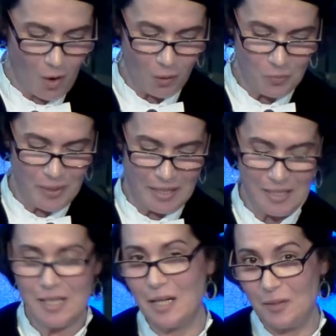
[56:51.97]
all being
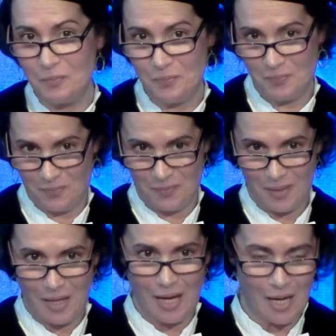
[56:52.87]
here
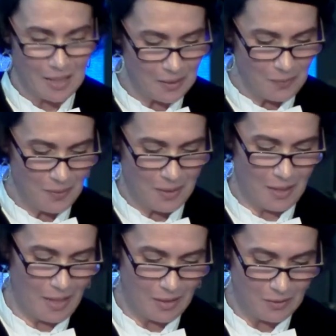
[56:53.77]
and
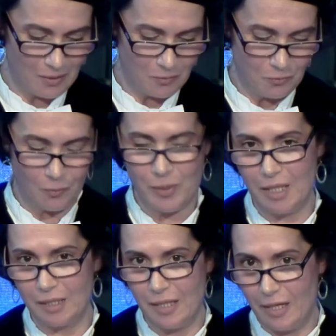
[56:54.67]
for
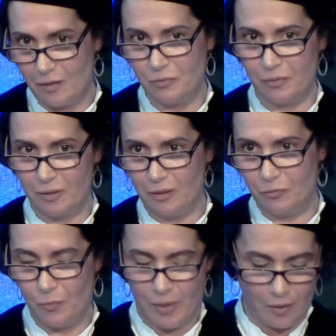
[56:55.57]
being there
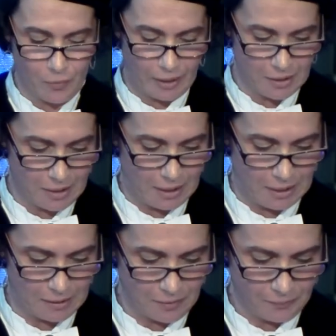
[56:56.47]
for me when it's
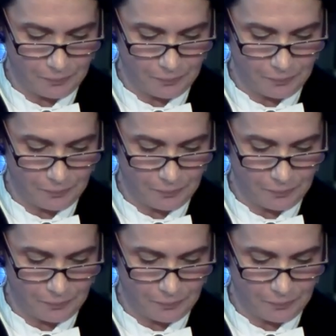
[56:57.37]
needed.